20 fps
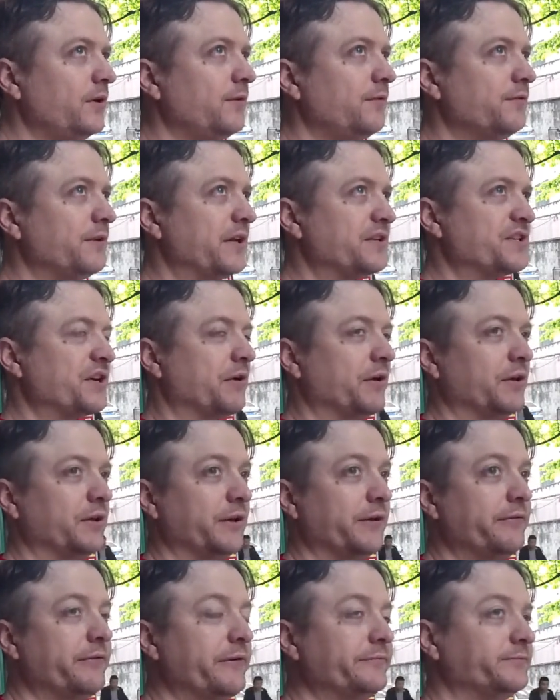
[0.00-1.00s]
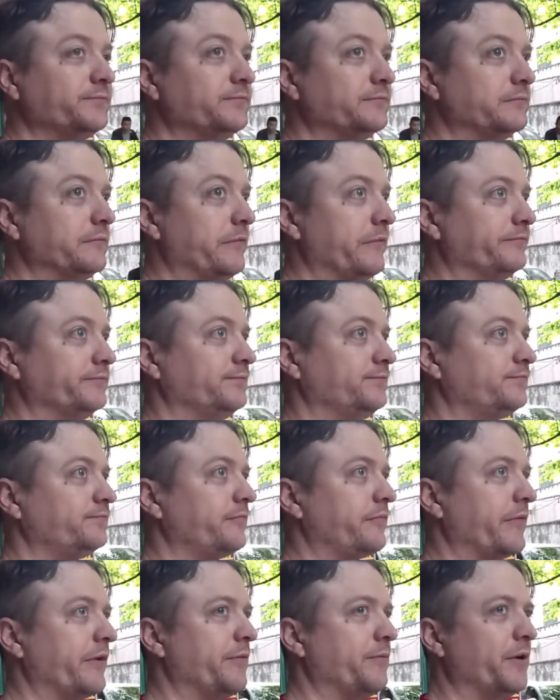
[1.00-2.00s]
that's how I lived,
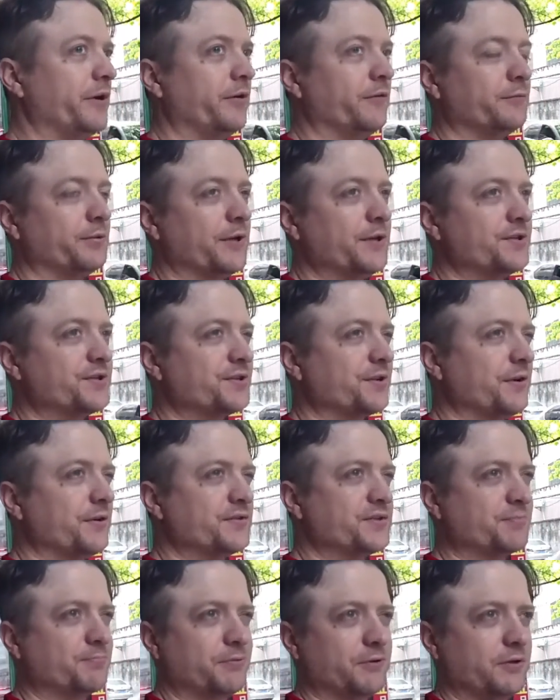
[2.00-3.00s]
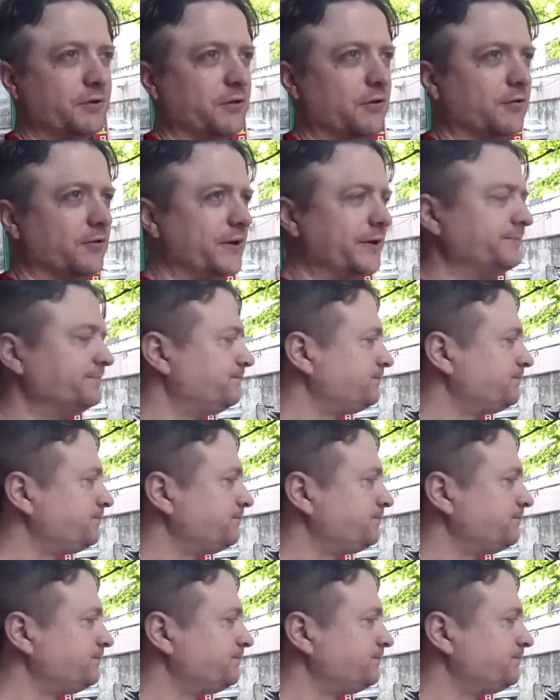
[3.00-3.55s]
in my own place. So I was pretty lonely.